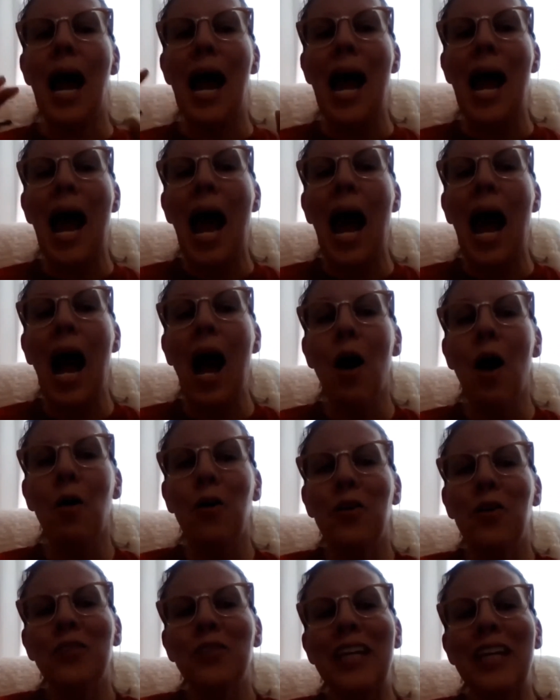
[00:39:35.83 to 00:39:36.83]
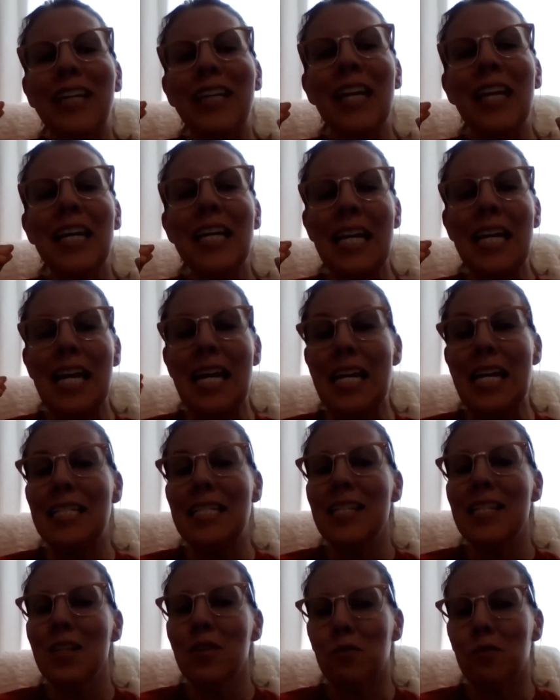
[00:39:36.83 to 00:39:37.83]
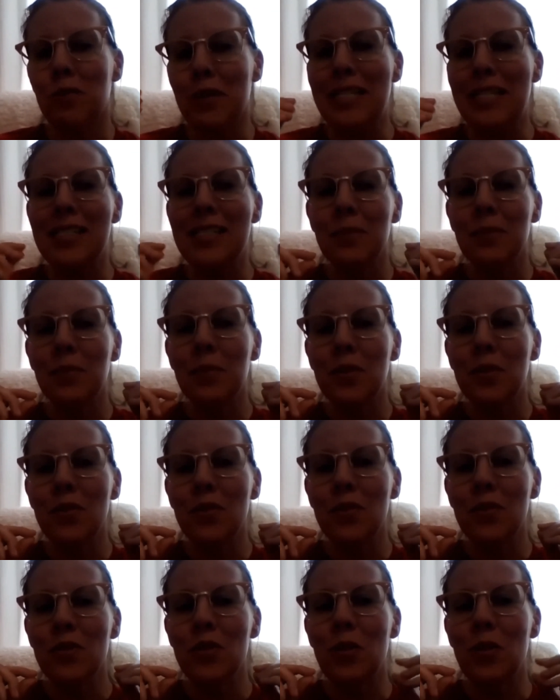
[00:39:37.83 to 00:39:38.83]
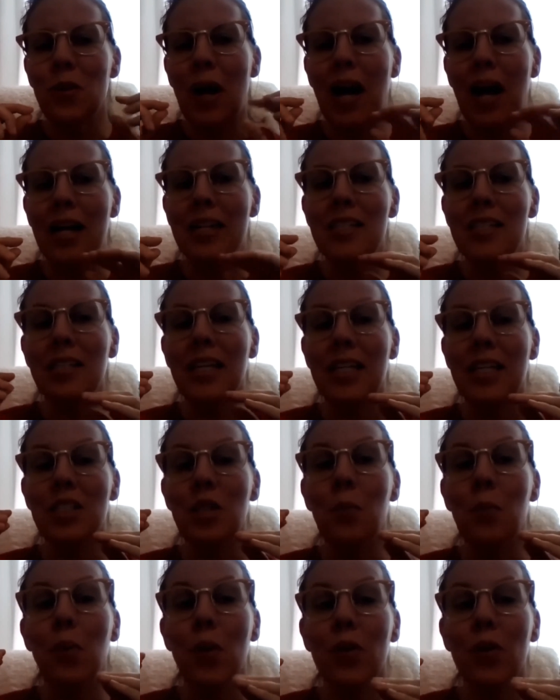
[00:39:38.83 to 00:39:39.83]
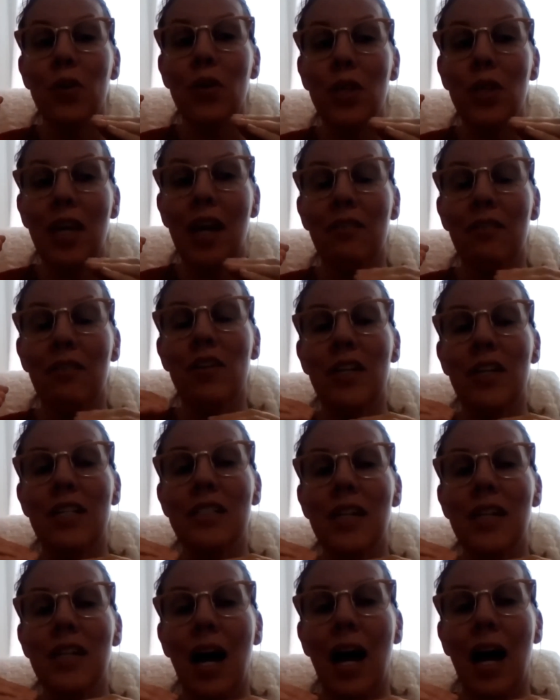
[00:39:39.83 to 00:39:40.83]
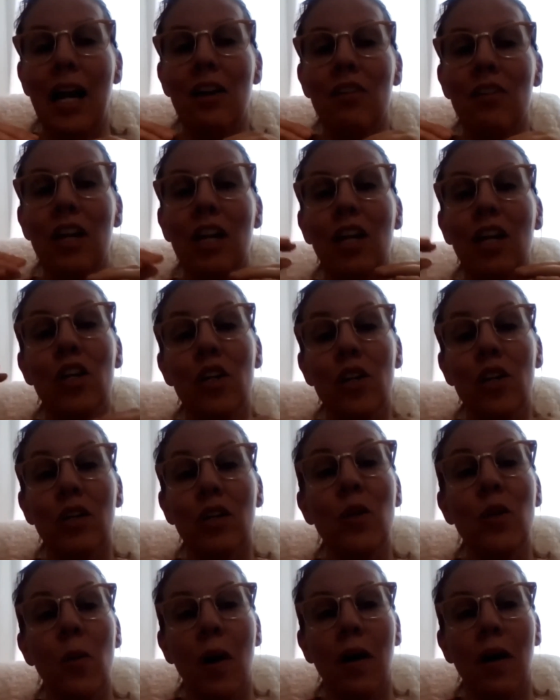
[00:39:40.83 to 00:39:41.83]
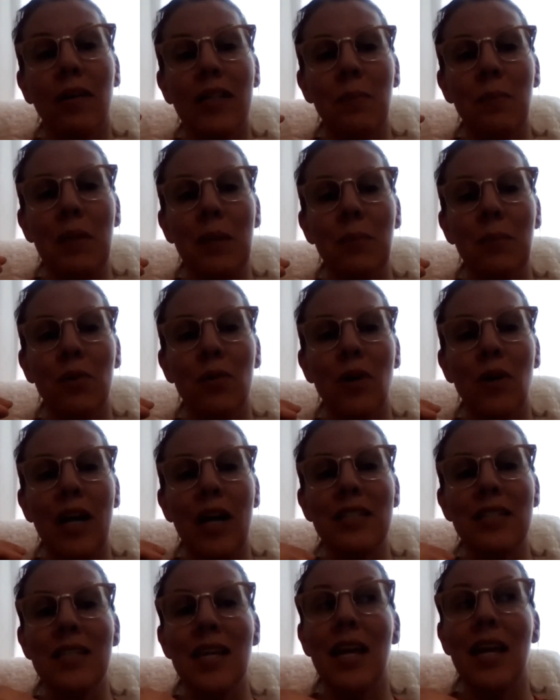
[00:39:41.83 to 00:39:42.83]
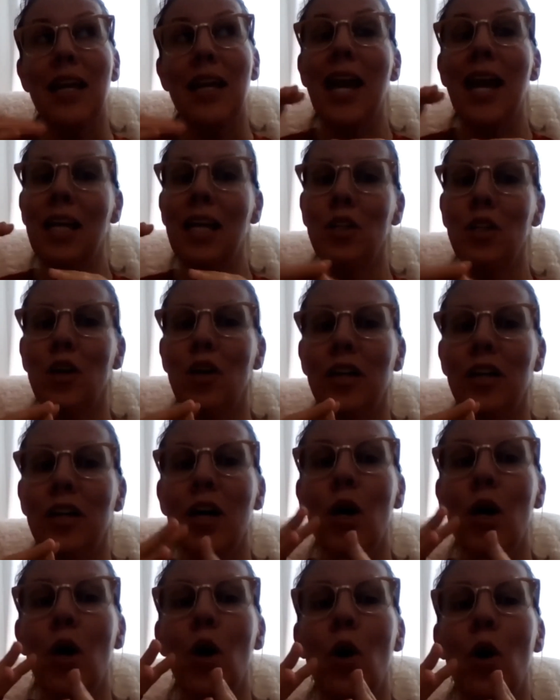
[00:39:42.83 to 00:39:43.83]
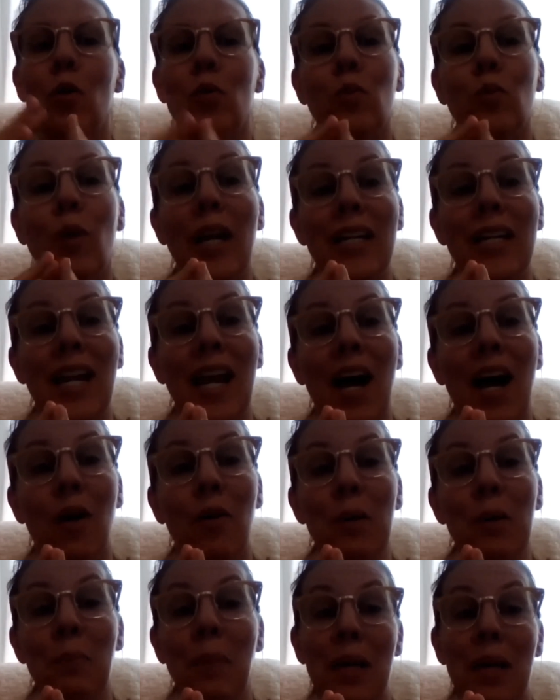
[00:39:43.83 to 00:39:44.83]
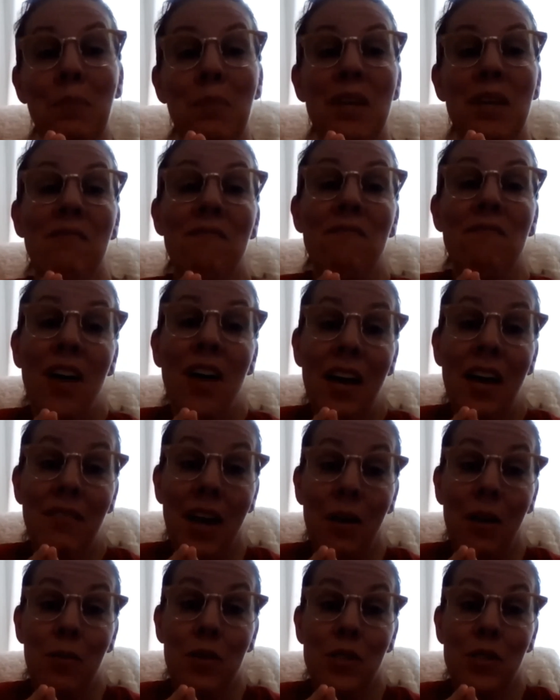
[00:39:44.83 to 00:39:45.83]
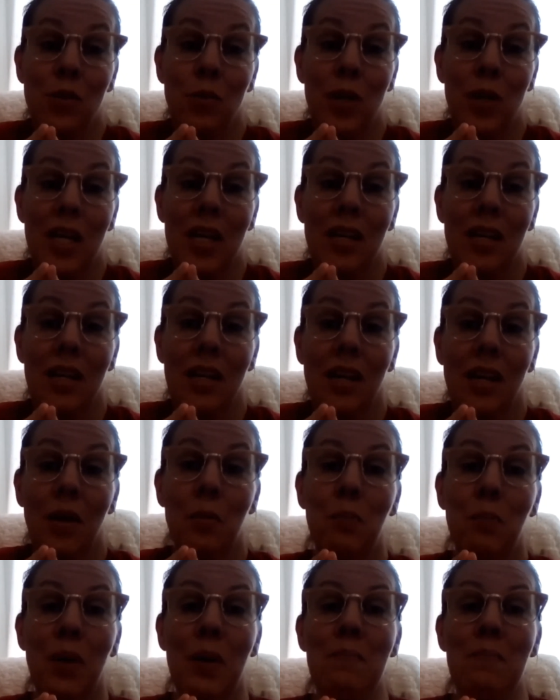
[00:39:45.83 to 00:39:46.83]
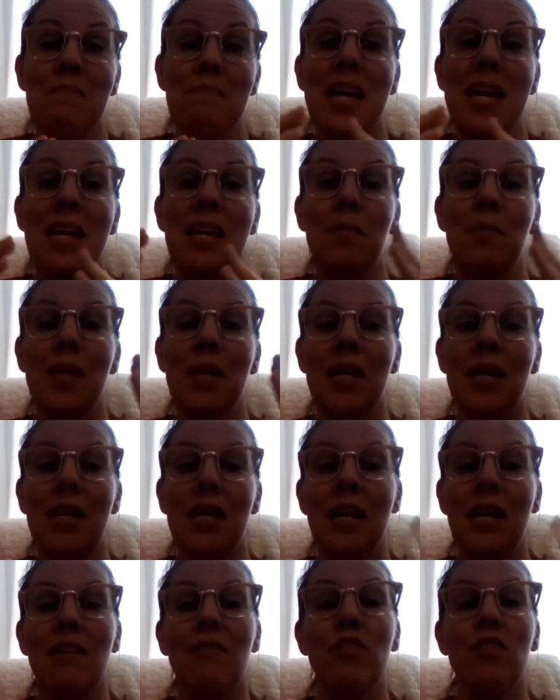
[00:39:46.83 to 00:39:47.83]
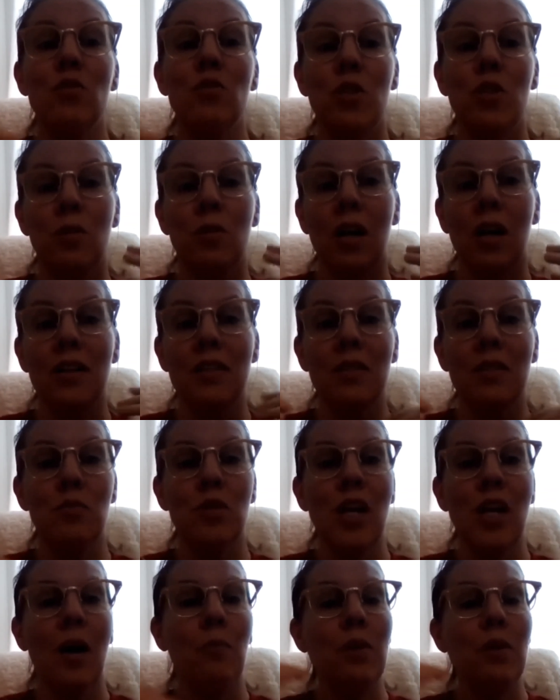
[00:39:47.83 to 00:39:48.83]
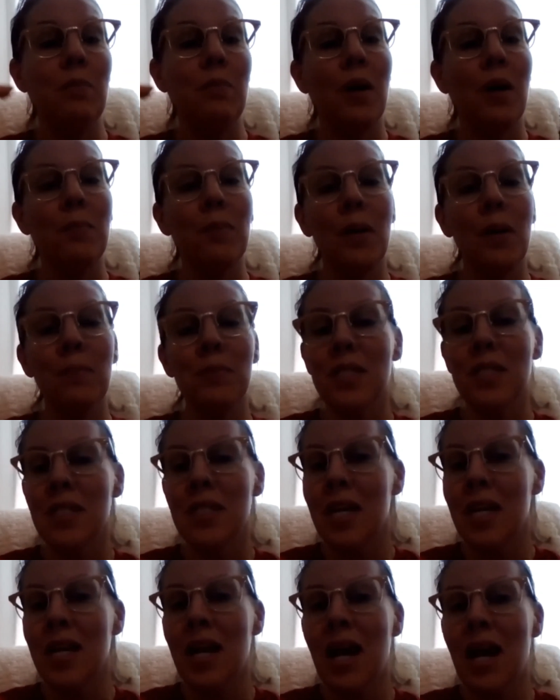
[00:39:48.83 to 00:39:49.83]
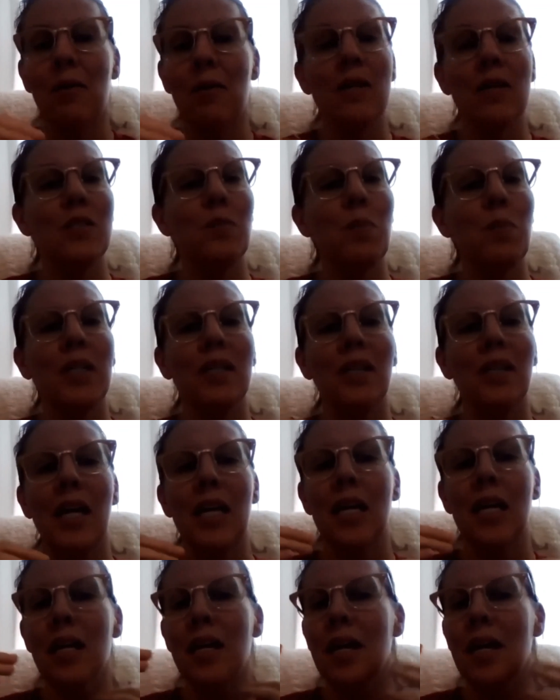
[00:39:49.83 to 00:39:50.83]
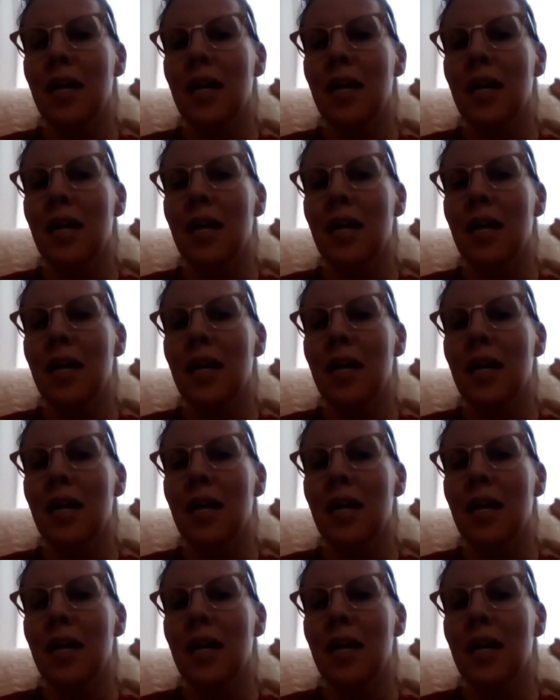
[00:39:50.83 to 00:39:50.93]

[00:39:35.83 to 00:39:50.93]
How, like, is it reasonable to put the effort into hiring good quality people and saying, hey, look, right now it might be 5 hours a week, but maybe if you do an awesome job, we bump up to 10 hours, but like,